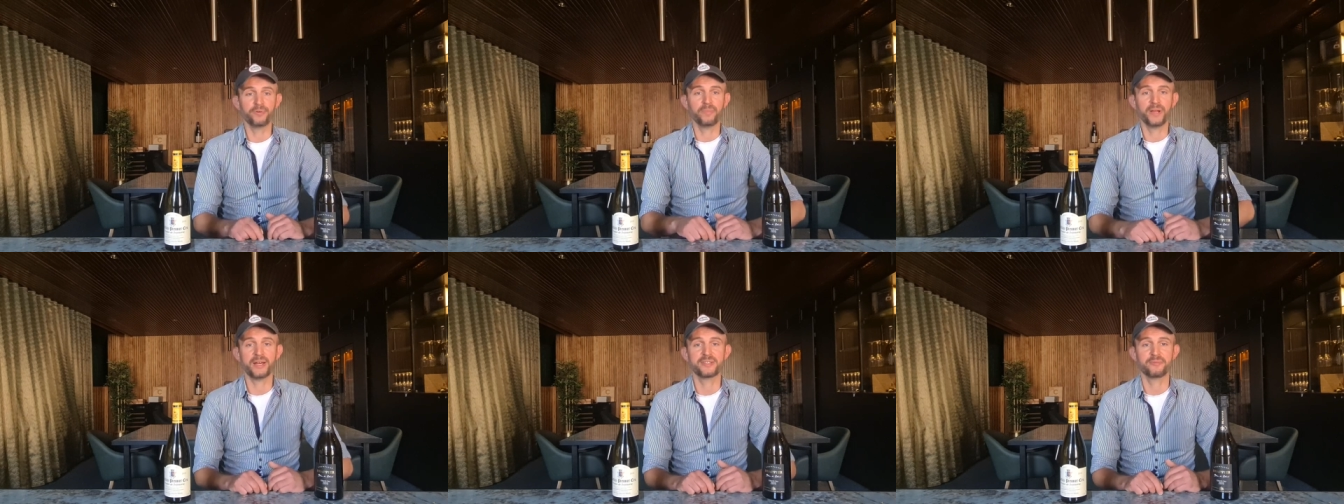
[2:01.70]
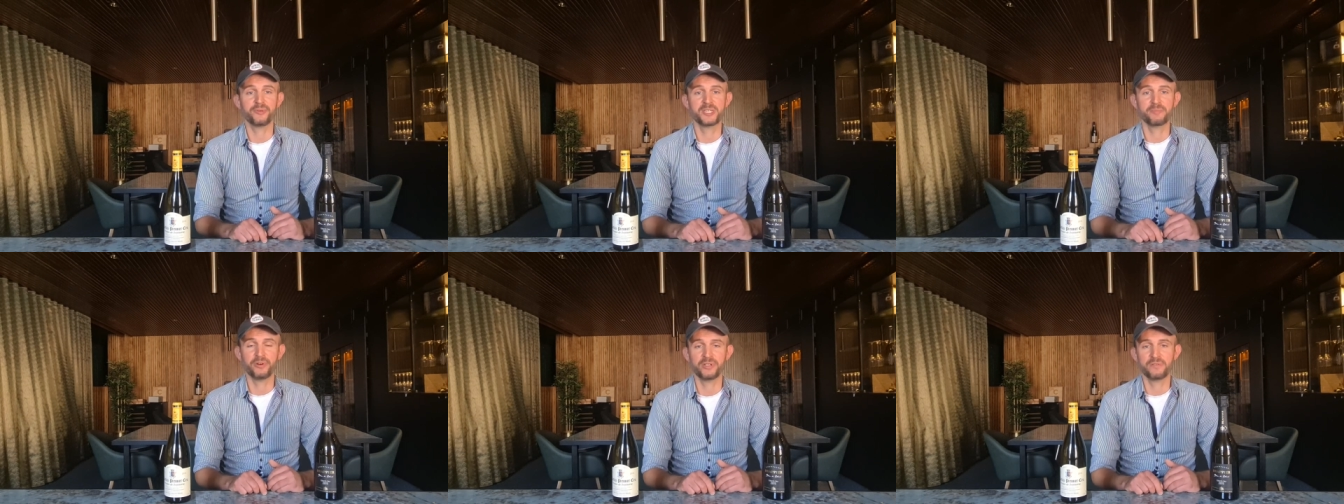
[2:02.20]
probably had some
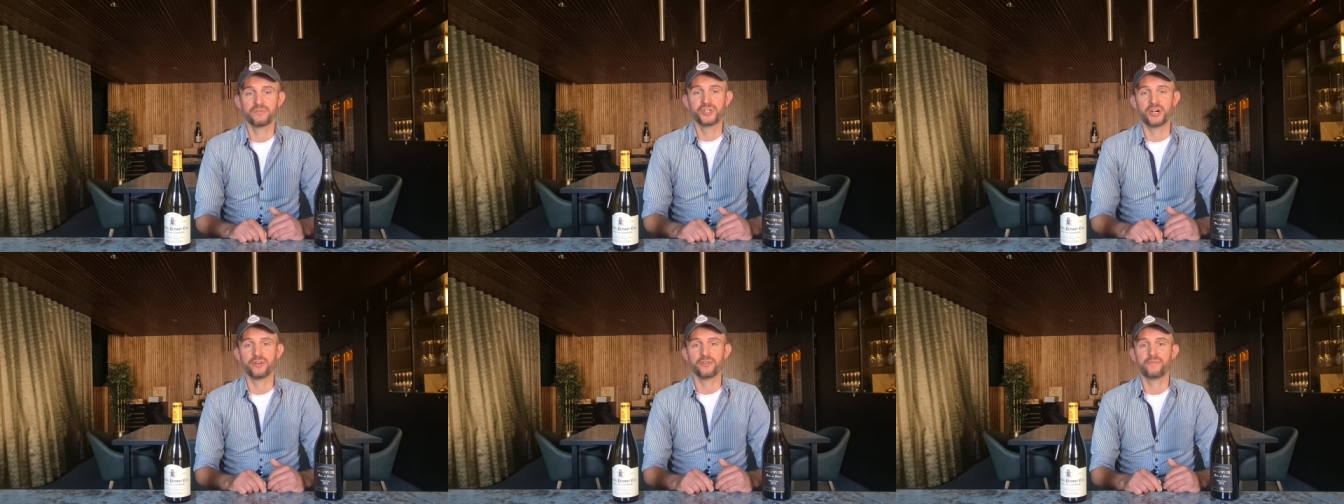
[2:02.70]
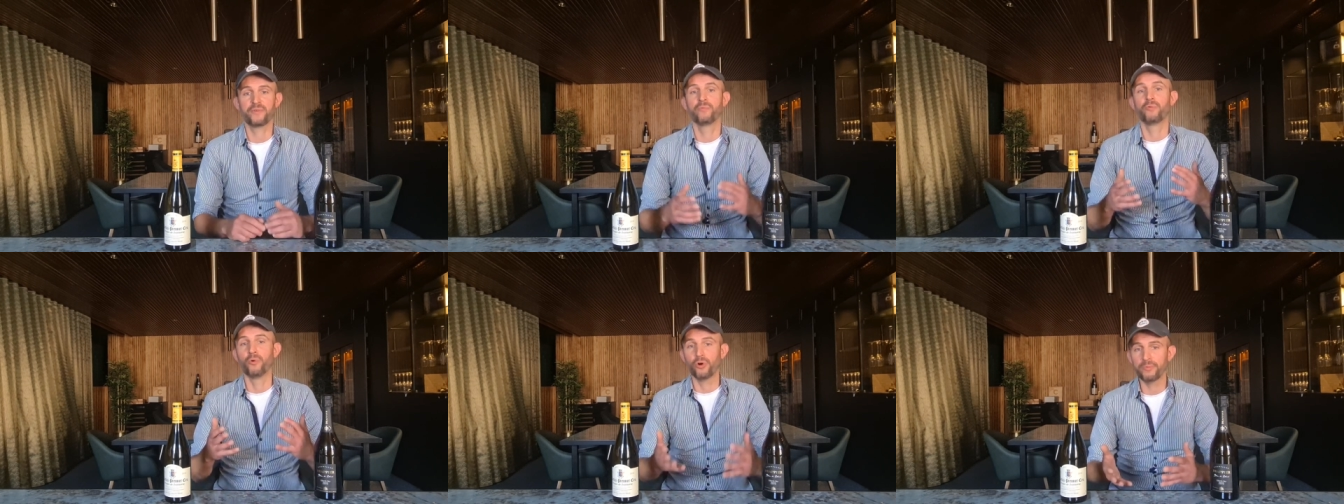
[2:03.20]
experience with Chardonnay
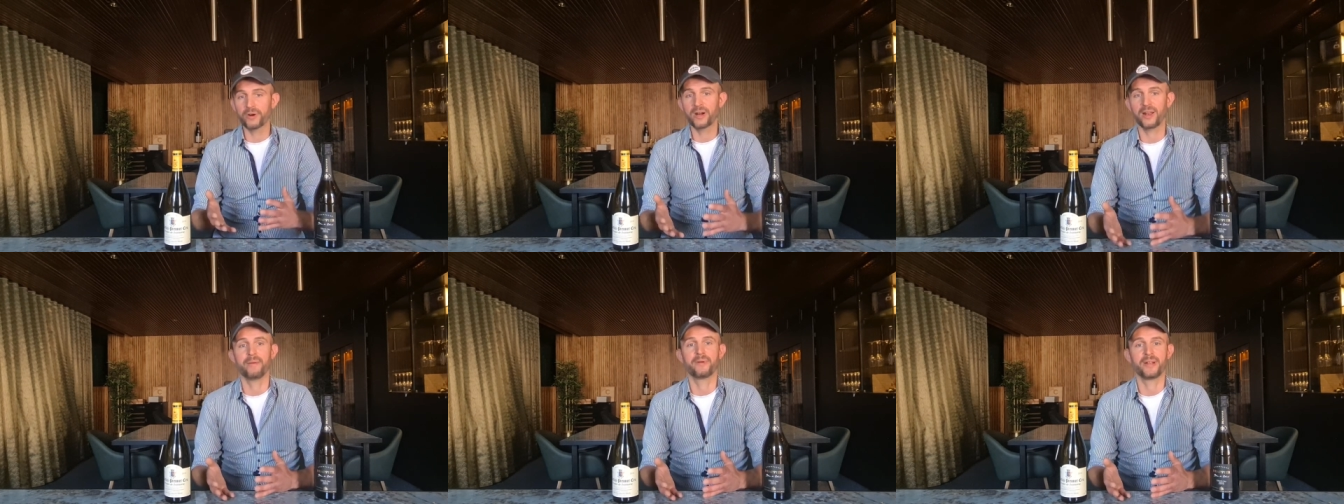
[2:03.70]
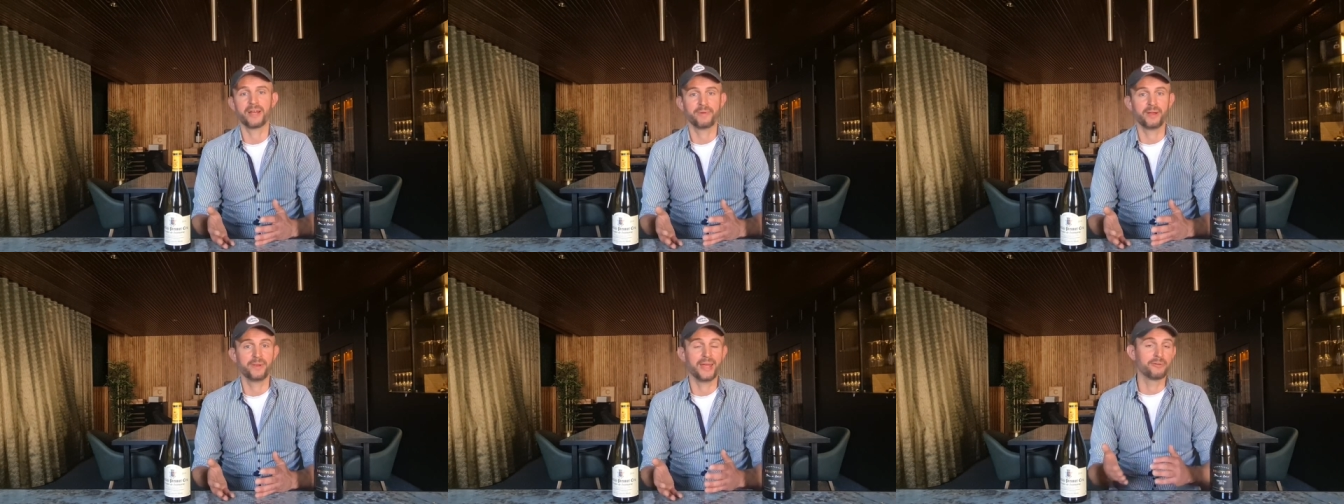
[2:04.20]
from warmer climate, like
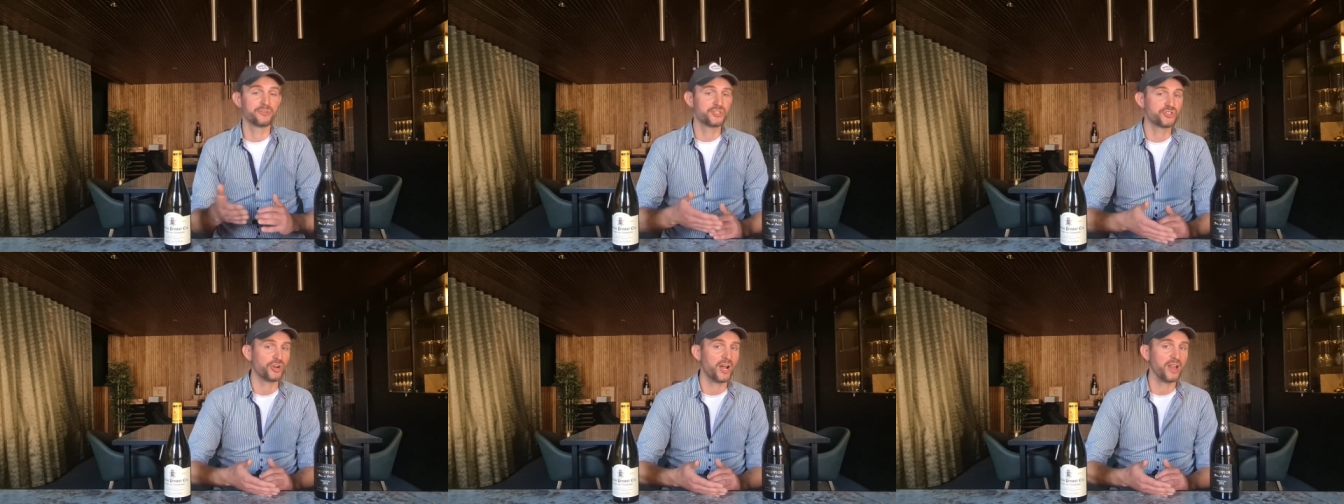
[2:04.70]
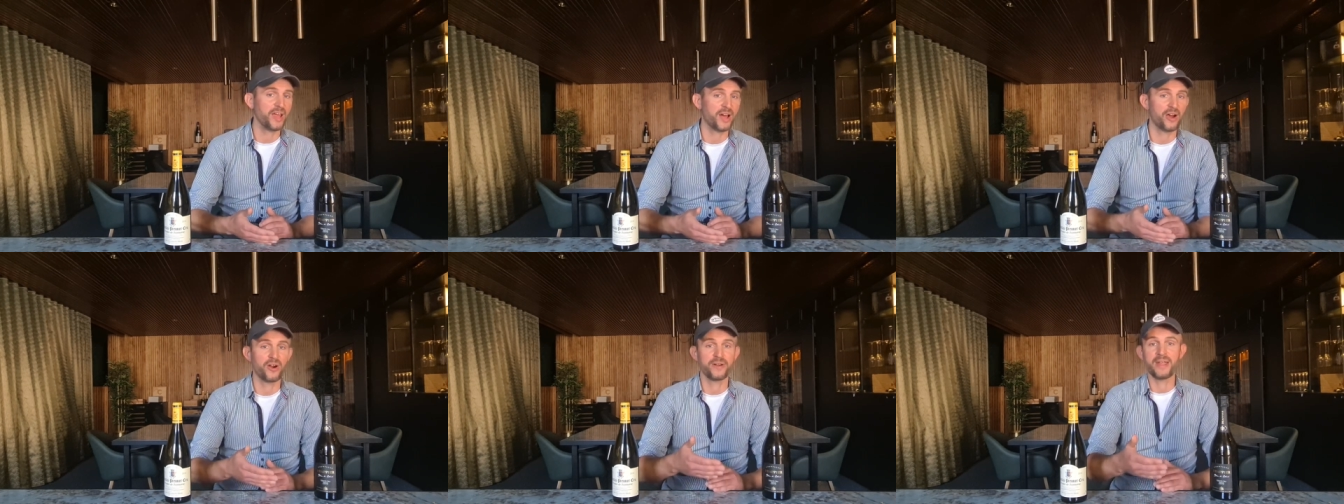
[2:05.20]
maybe Australia
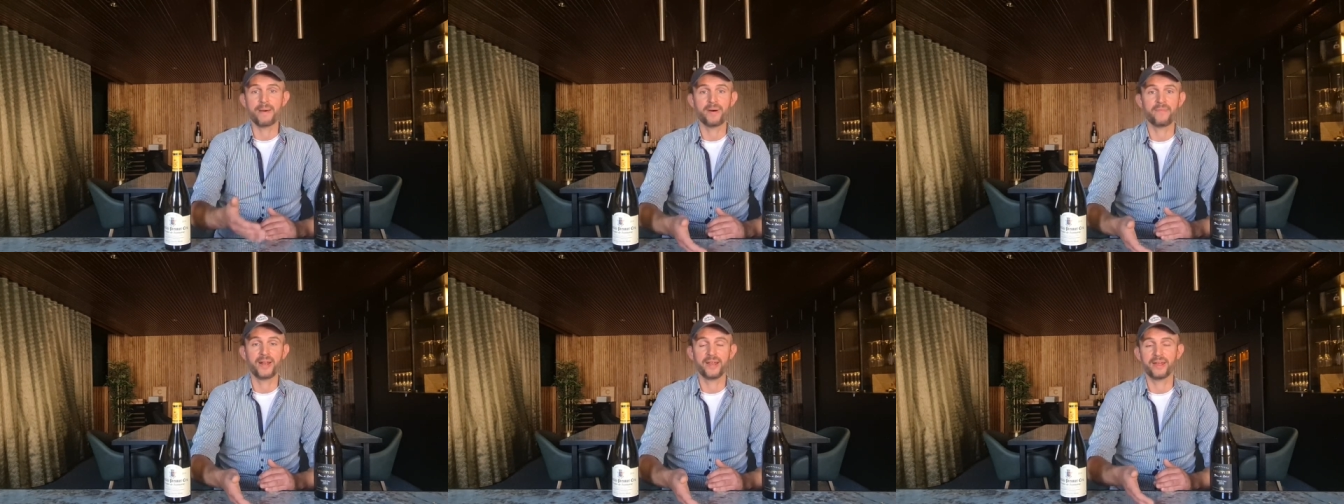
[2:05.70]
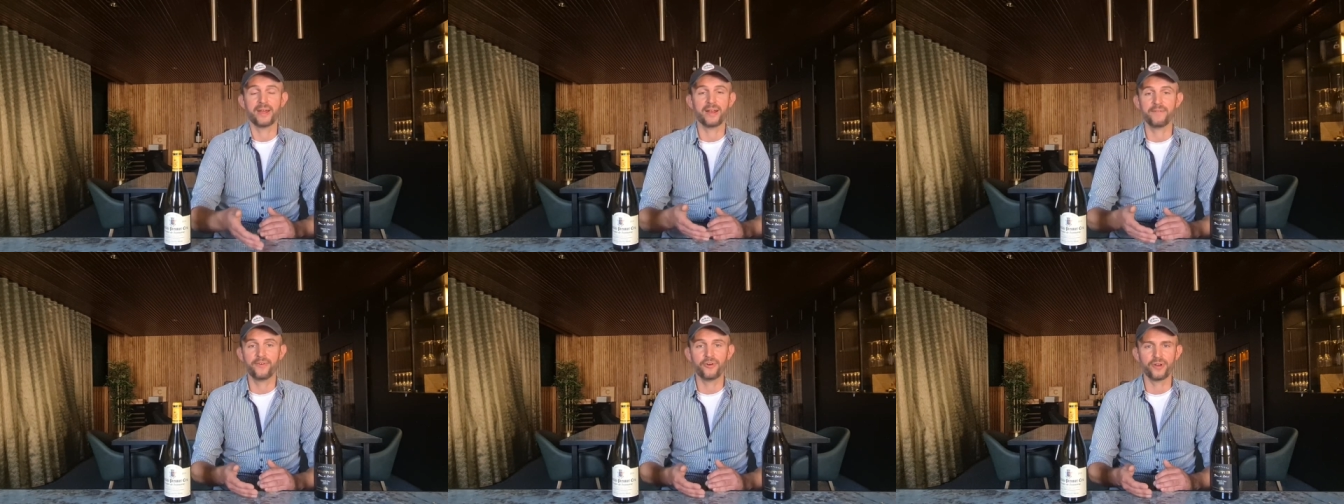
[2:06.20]
or Napa Valley in
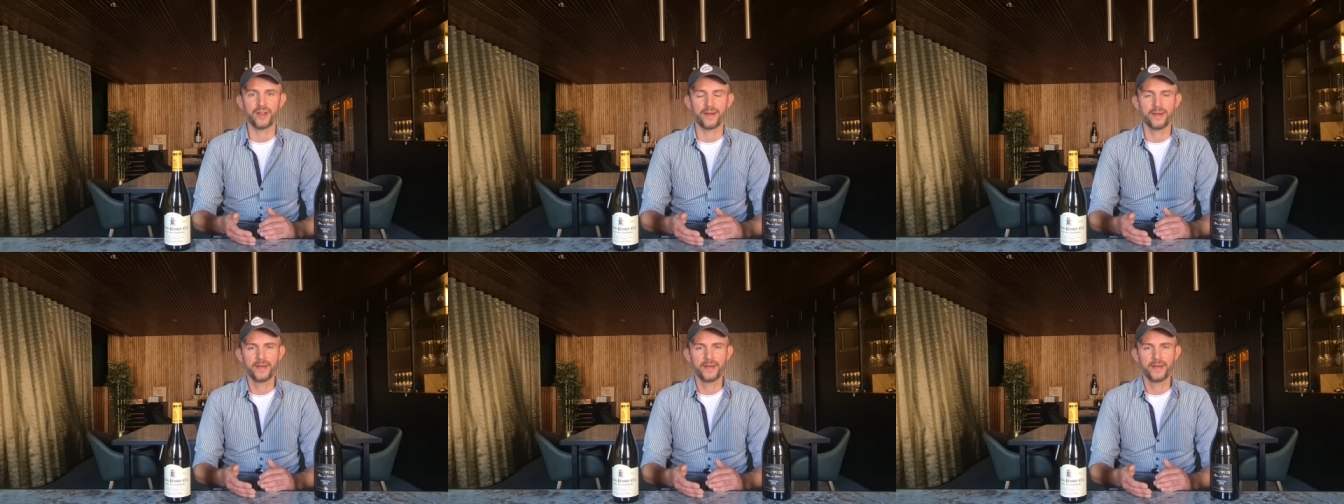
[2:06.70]
California,